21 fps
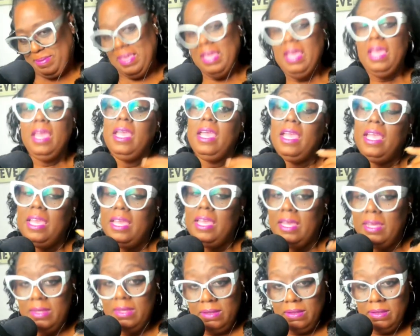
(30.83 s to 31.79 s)

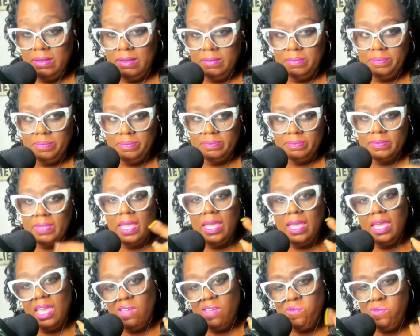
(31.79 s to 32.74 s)
And
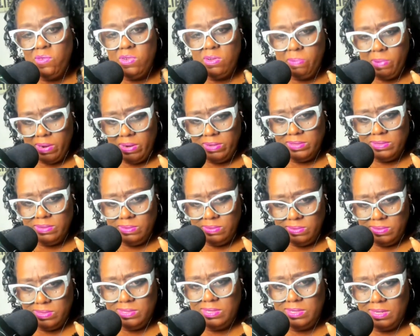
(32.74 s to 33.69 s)
for the person who
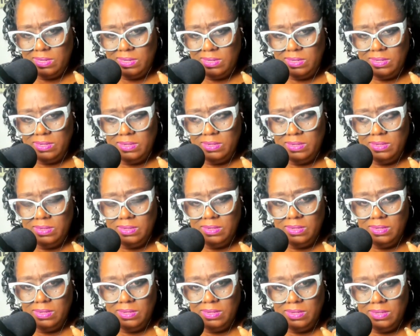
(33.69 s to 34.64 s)
said
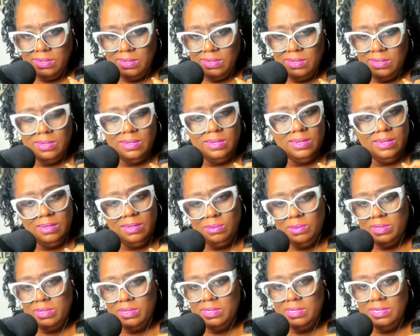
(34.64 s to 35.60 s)
that I'm
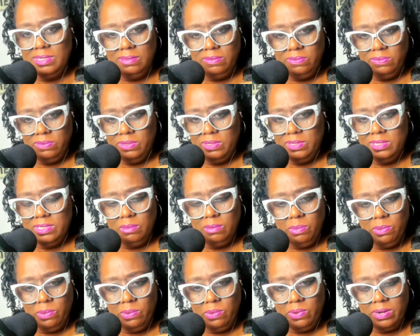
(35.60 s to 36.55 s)
a Tiffany
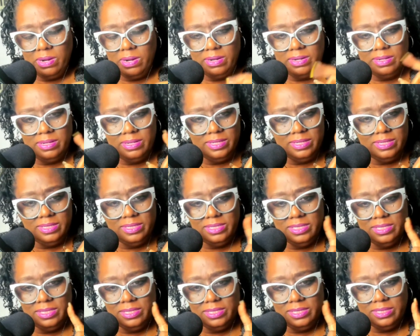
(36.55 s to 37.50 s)
supporter,
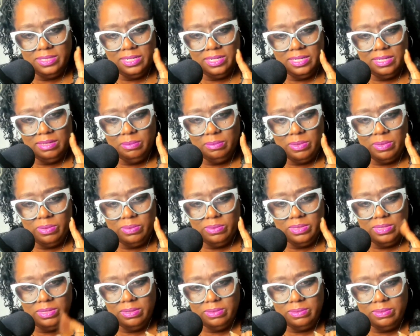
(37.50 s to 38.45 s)
shame
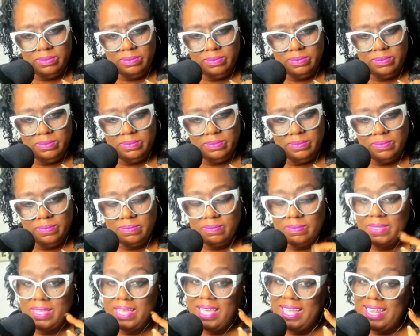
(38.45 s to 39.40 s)
on you.
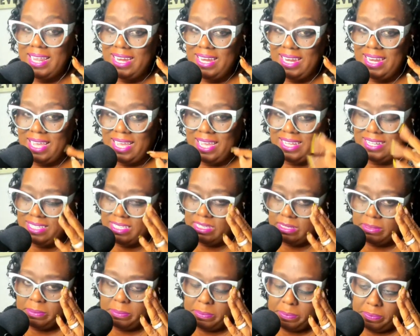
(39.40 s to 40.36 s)

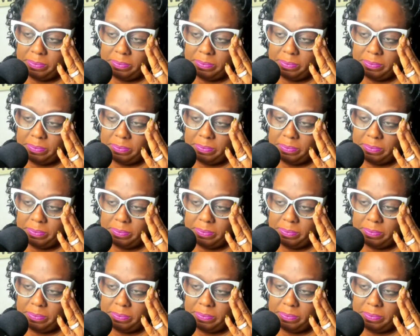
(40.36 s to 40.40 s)
Not.